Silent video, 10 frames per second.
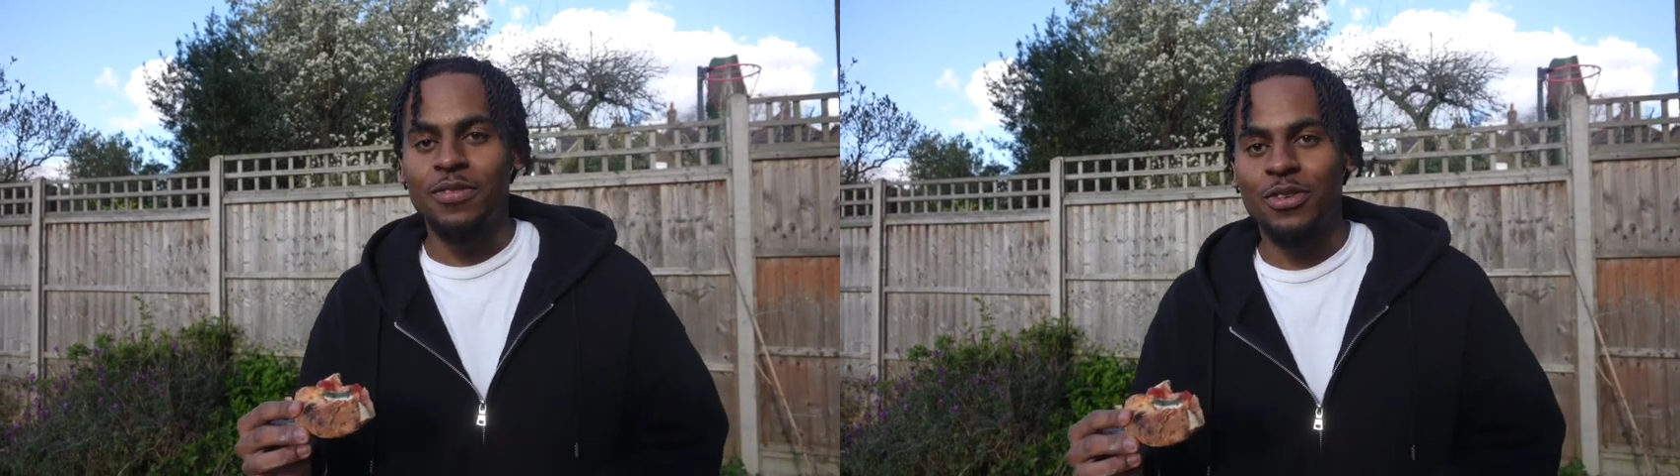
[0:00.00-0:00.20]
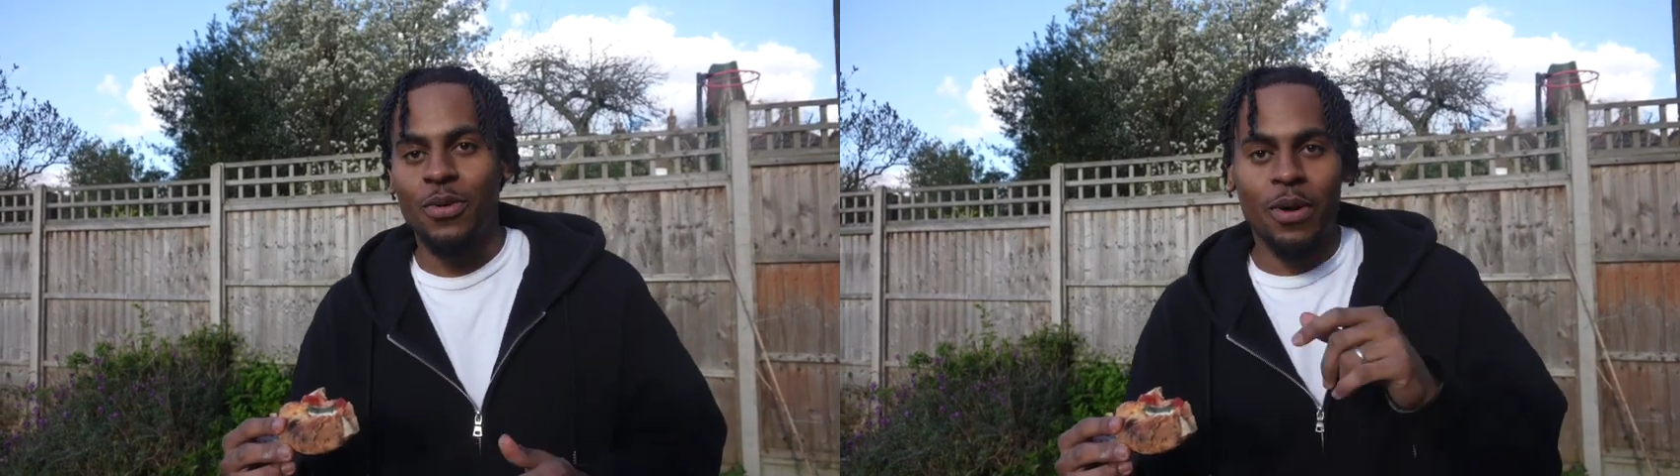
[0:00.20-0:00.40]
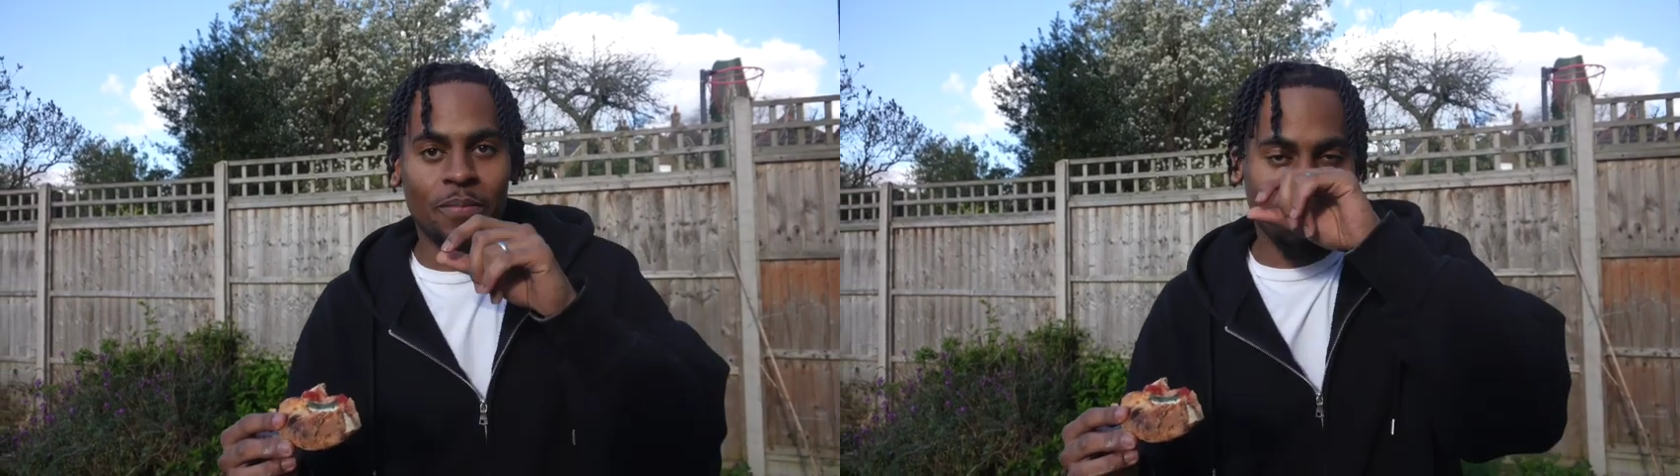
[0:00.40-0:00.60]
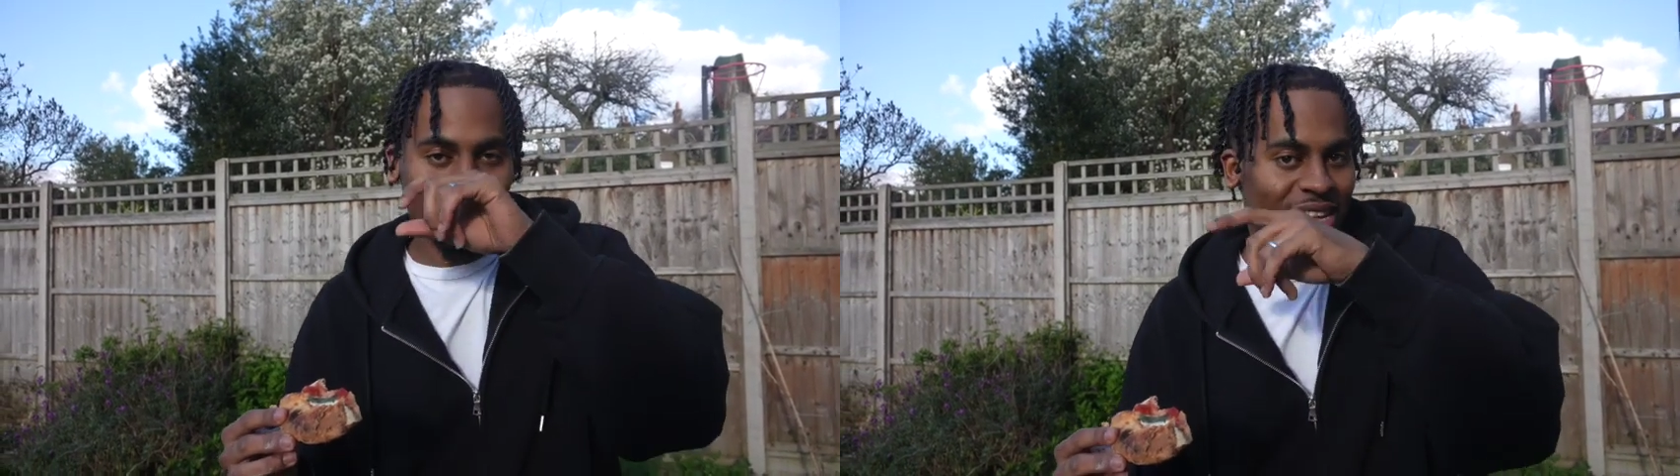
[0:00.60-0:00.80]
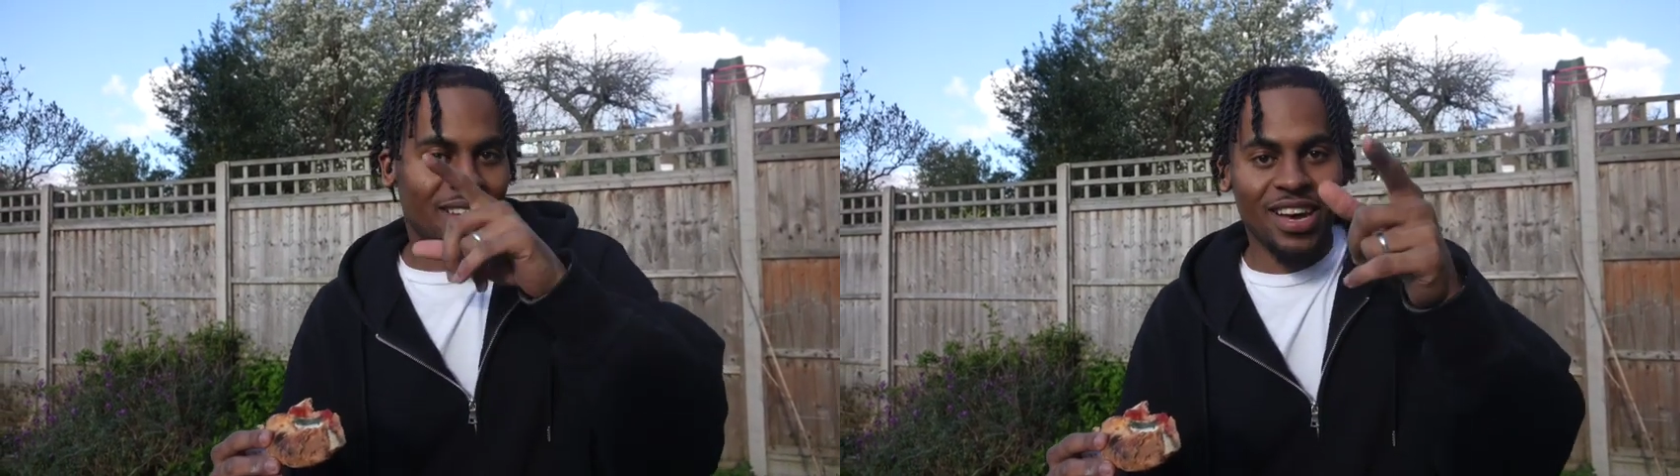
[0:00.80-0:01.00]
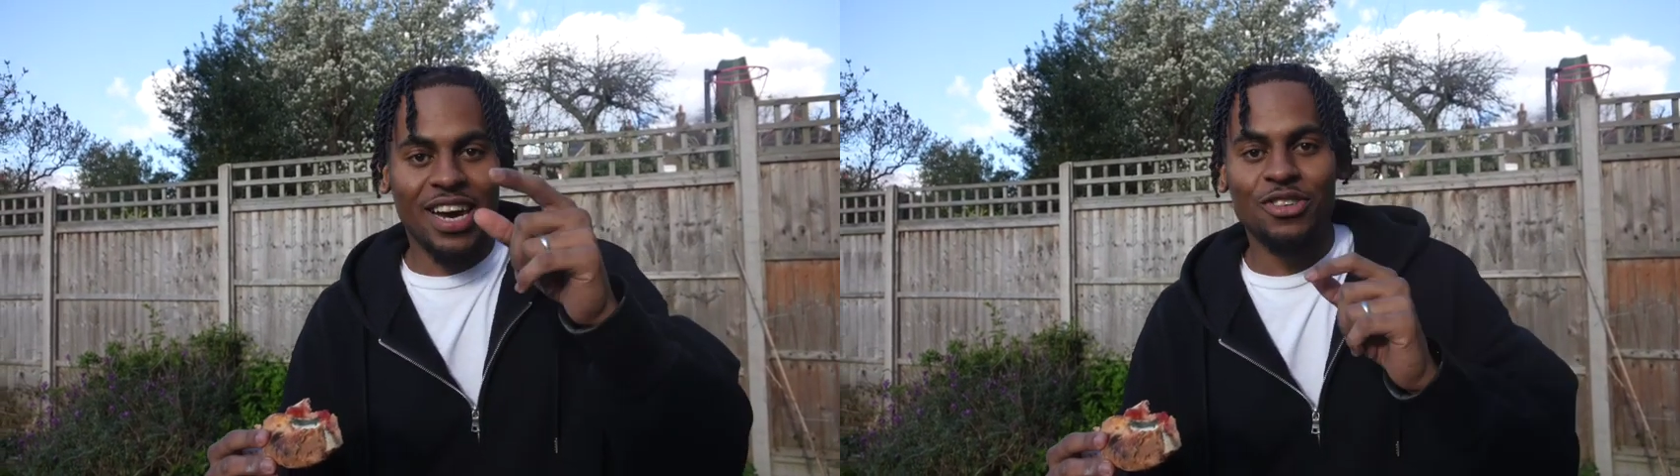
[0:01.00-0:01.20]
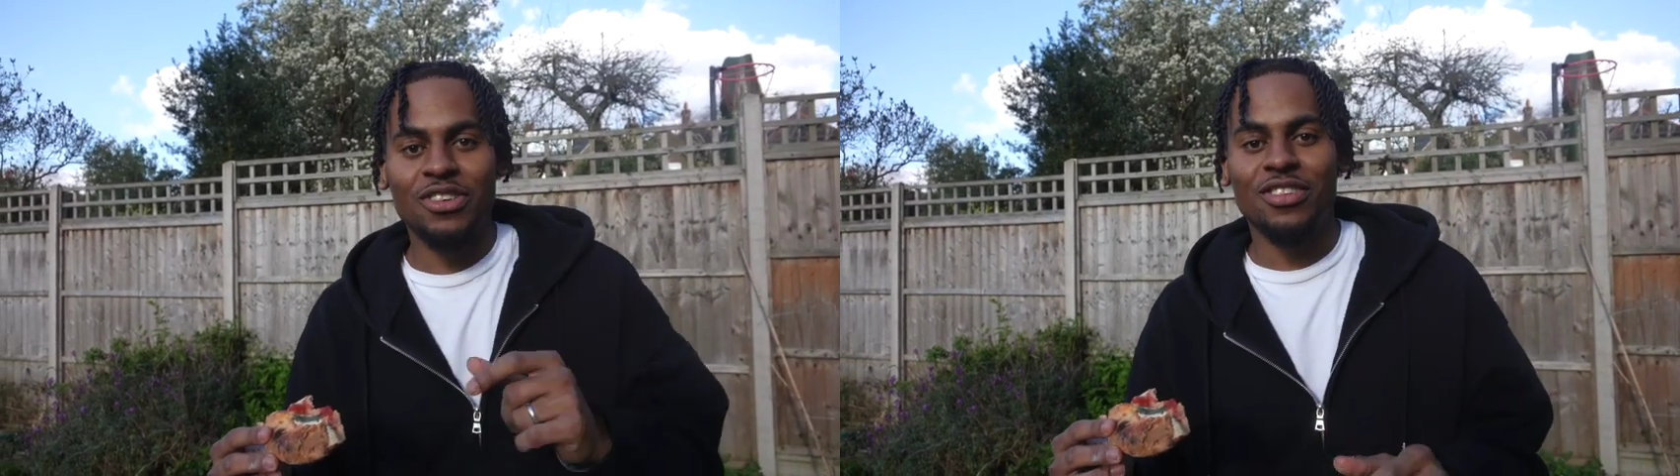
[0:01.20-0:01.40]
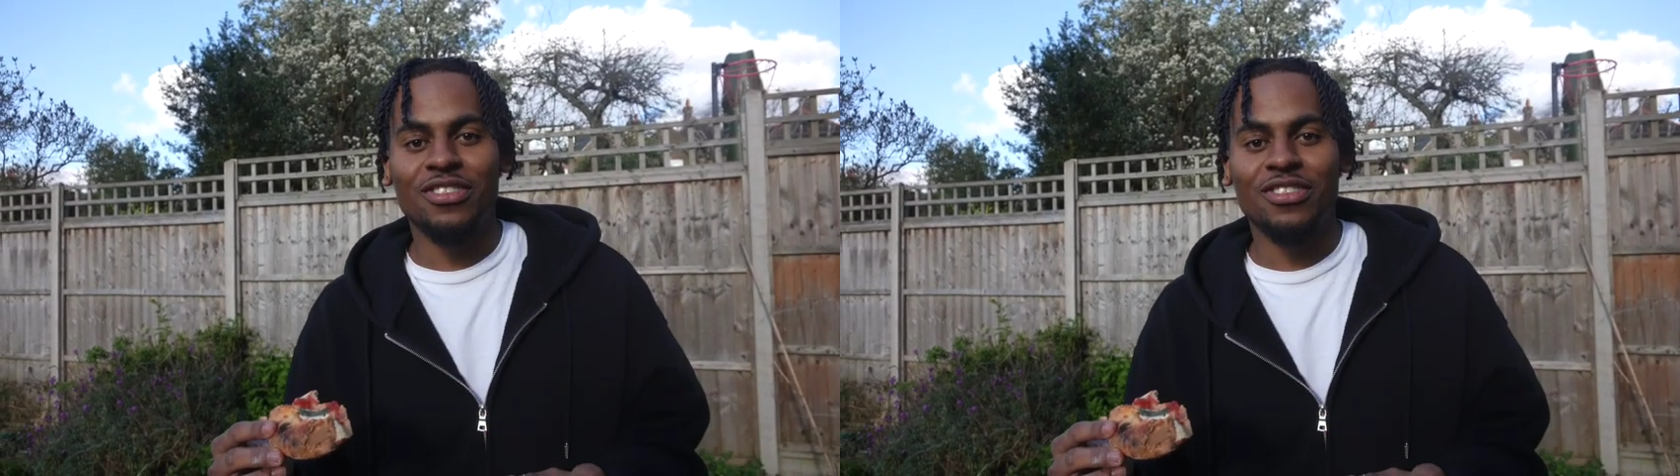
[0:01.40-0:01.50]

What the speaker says: So, catch you guys